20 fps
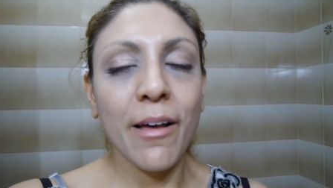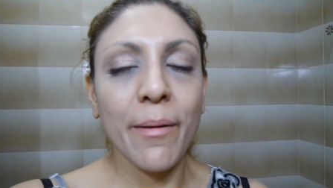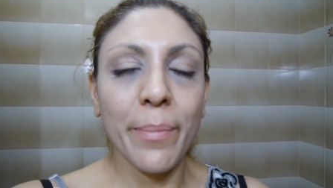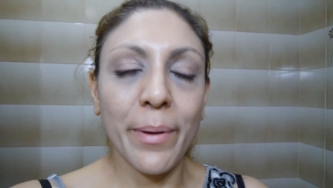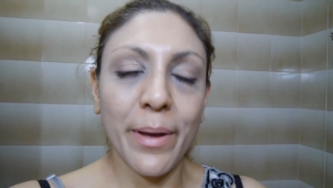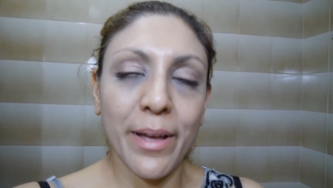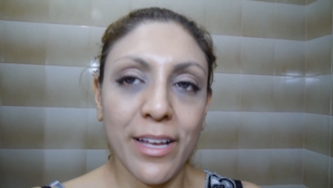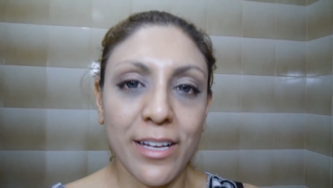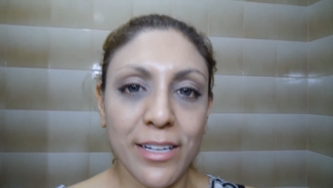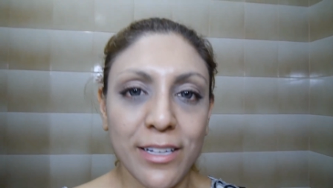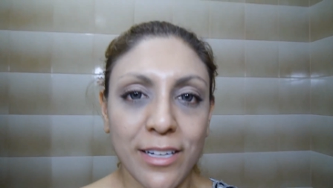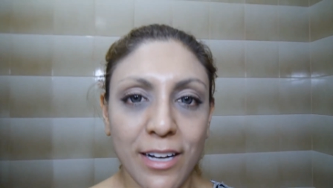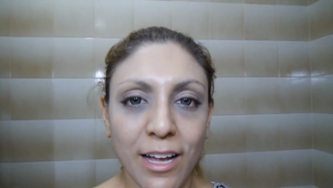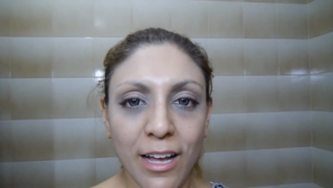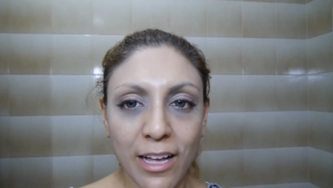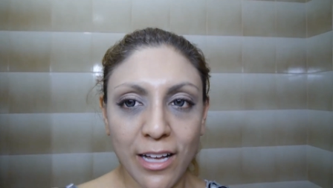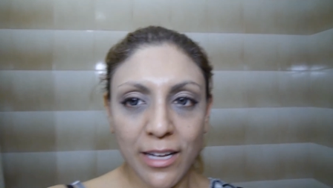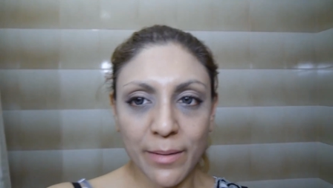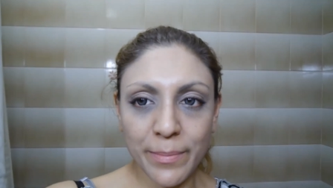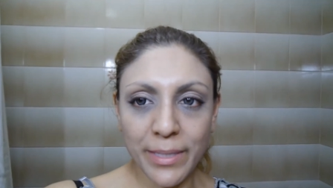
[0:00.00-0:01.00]
But
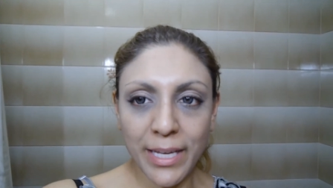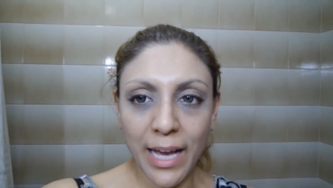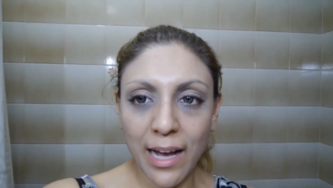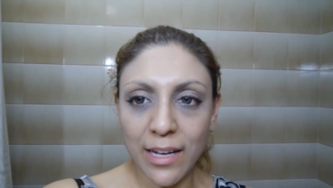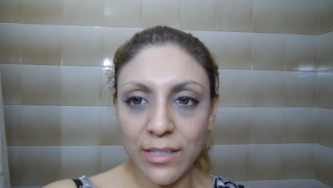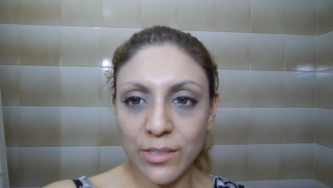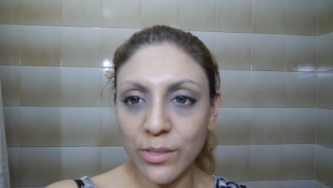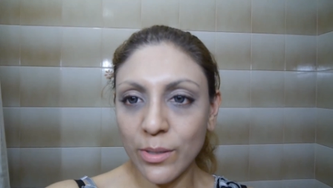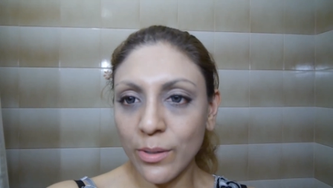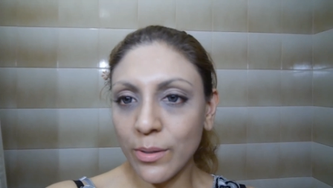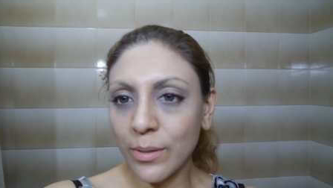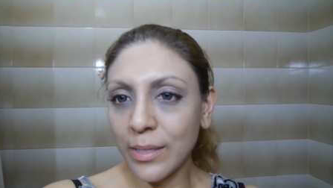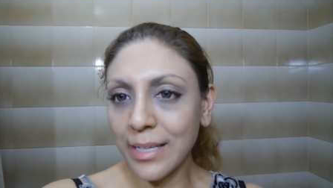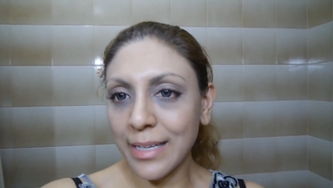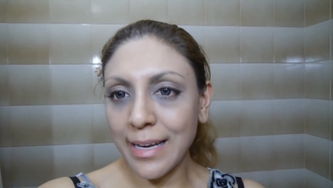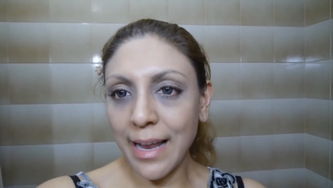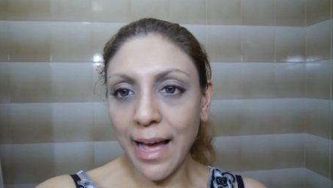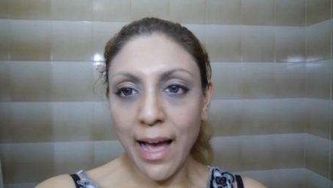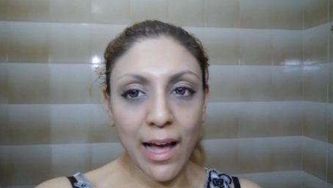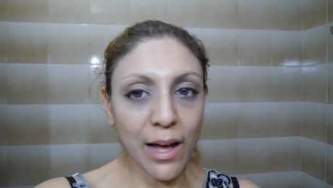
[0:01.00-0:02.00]
yeah, so
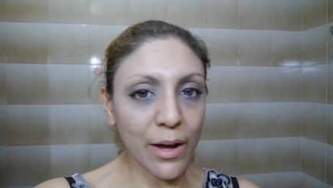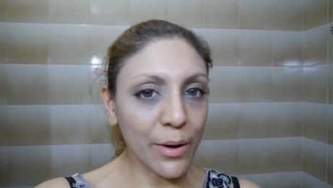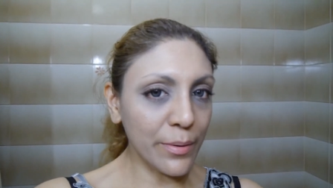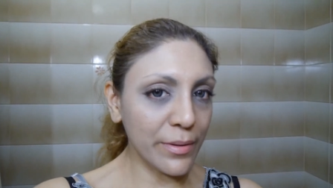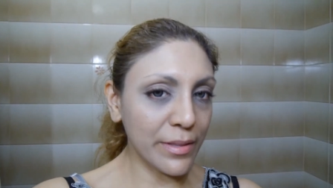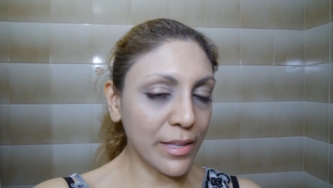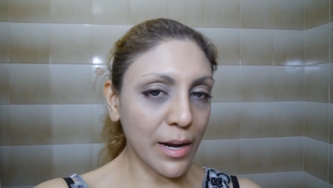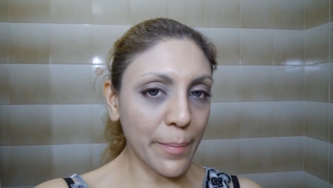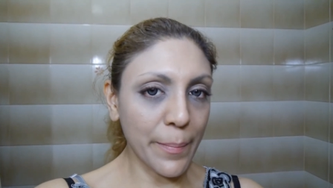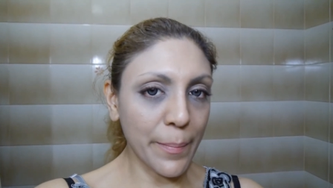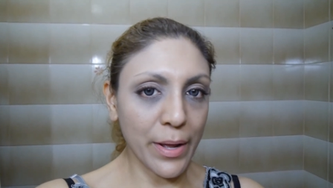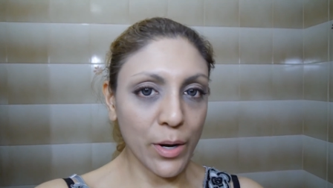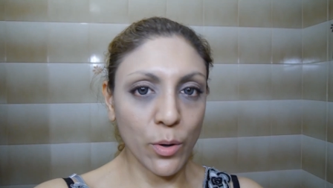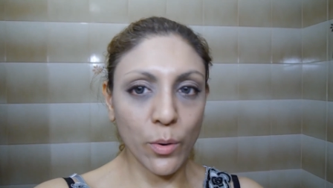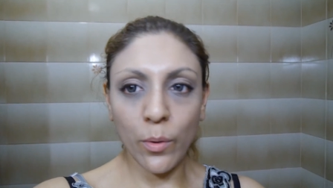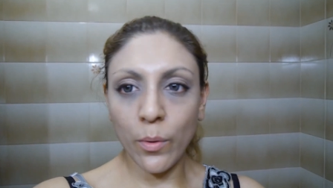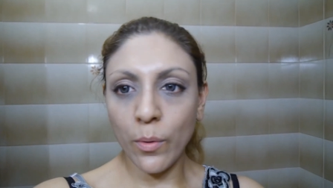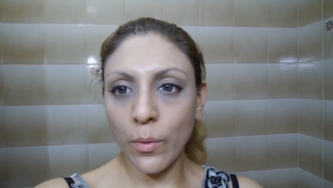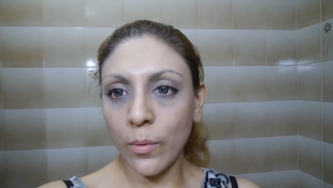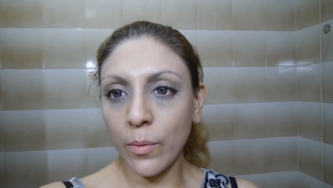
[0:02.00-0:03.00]
now that I'm at
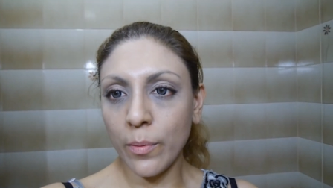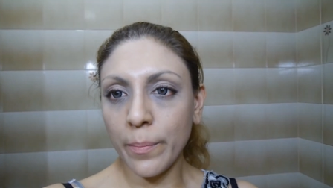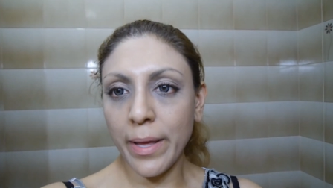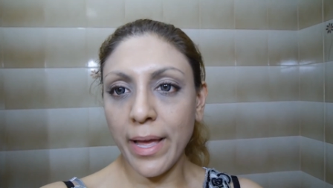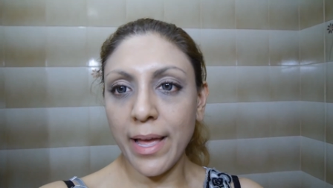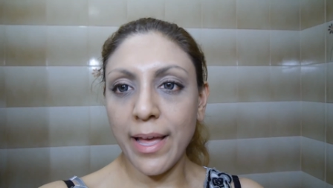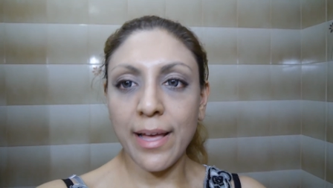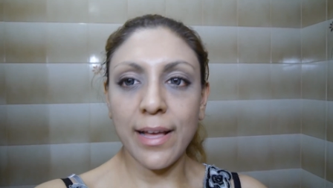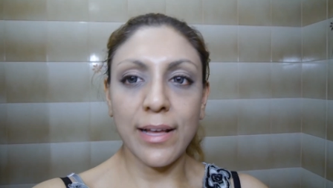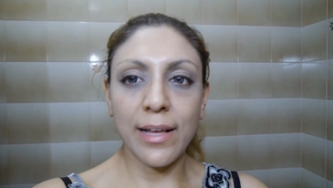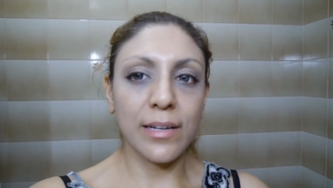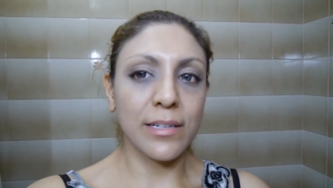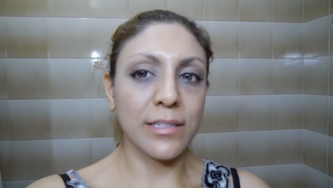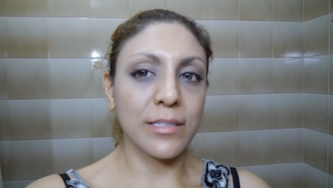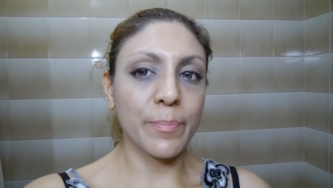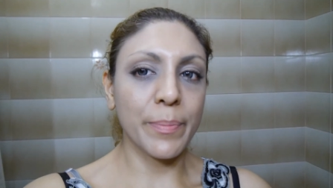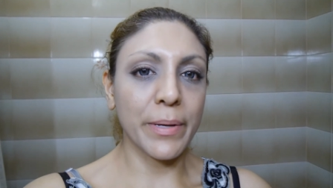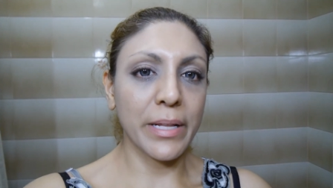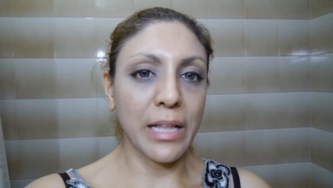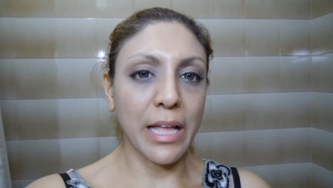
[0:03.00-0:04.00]
home and
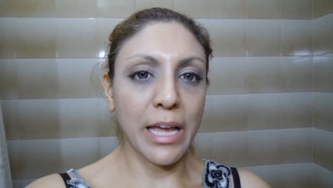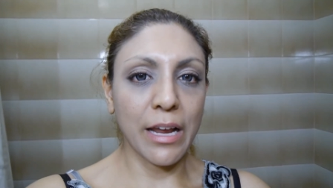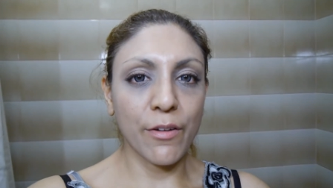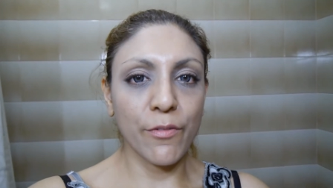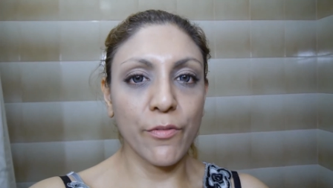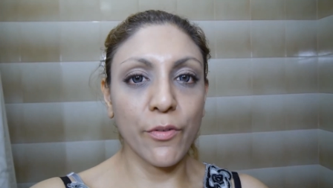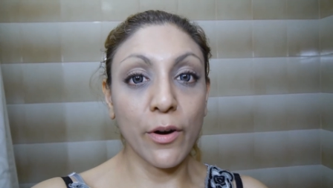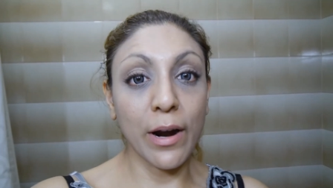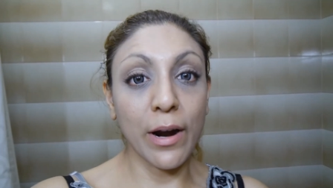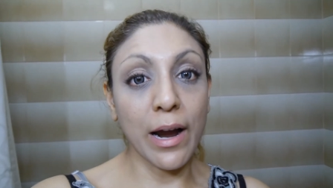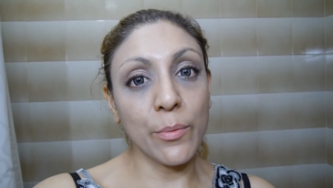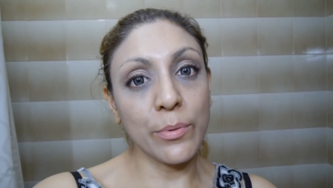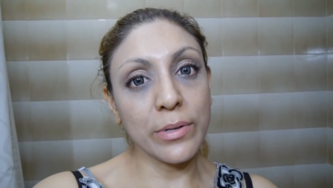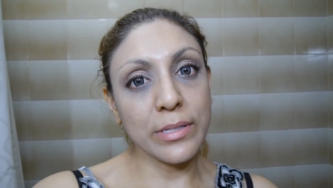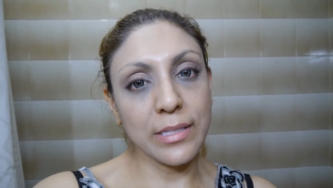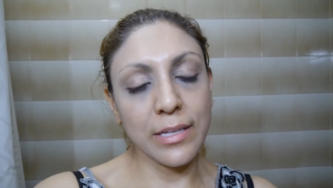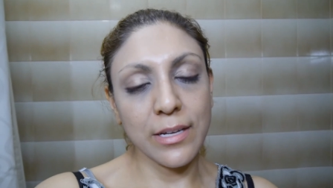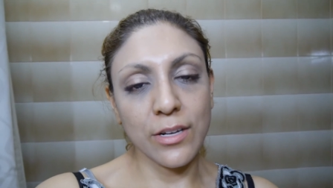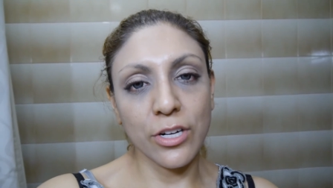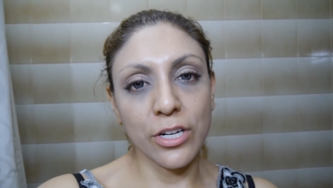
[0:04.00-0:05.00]
it's been like 4
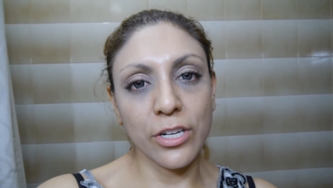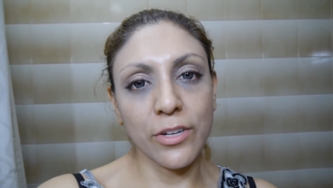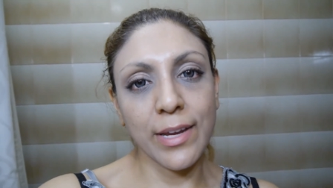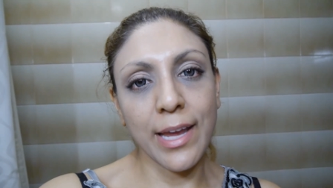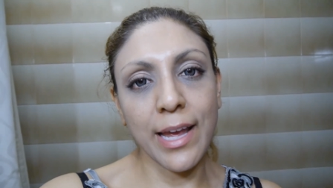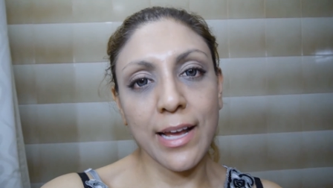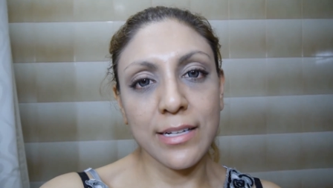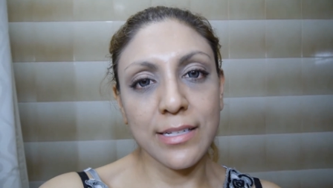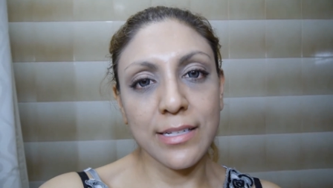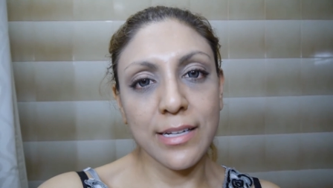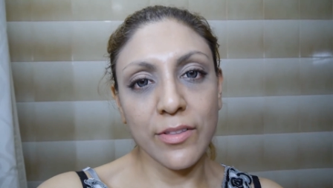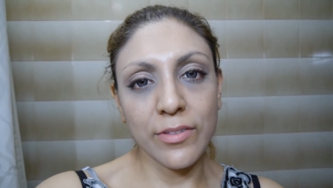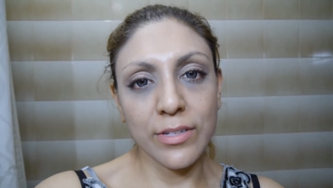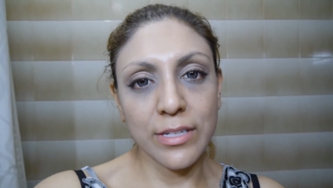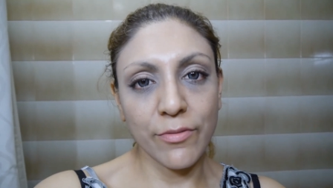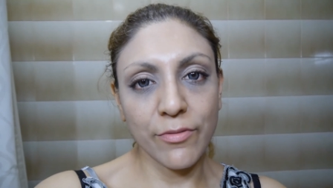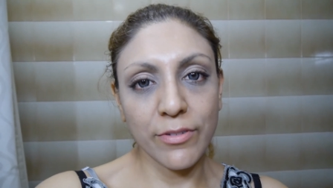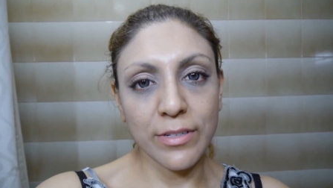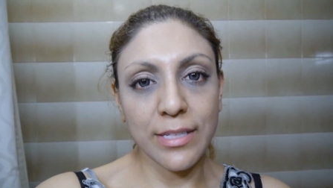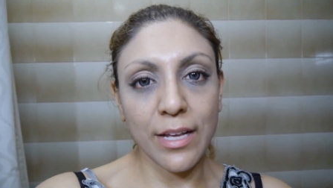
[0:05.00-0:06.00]
hours later, you can't tell the
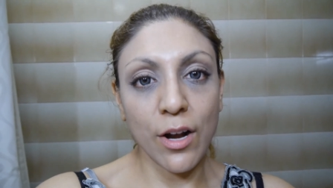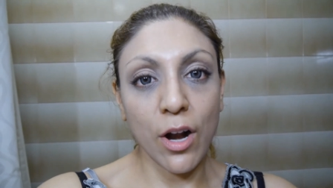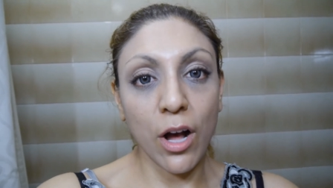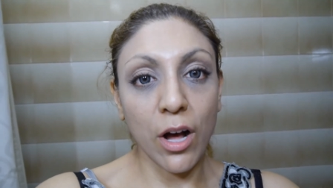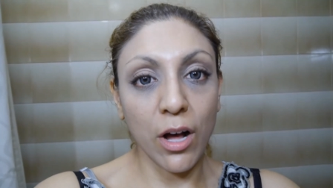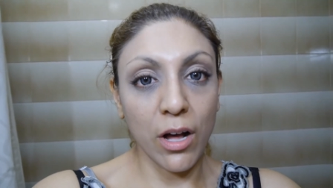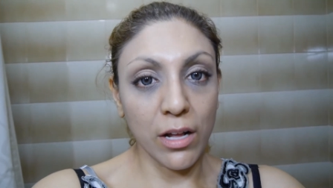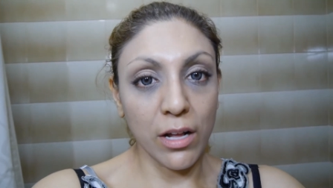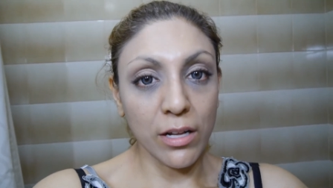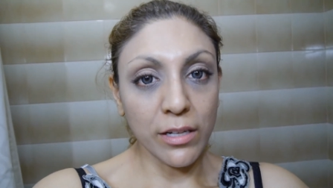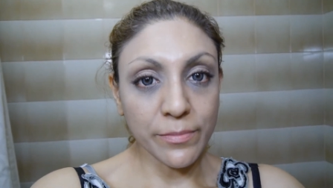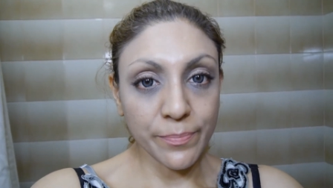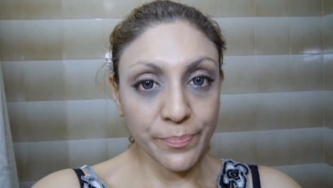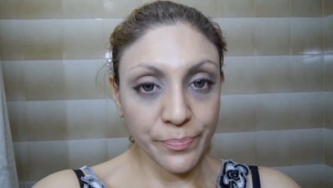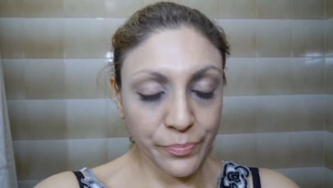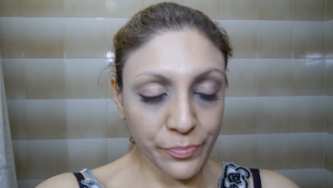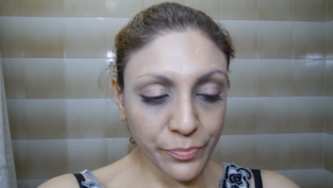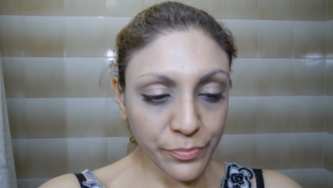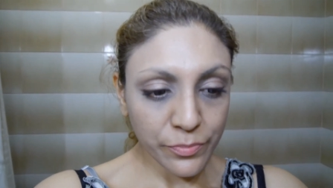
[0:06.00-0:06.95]
difference at all.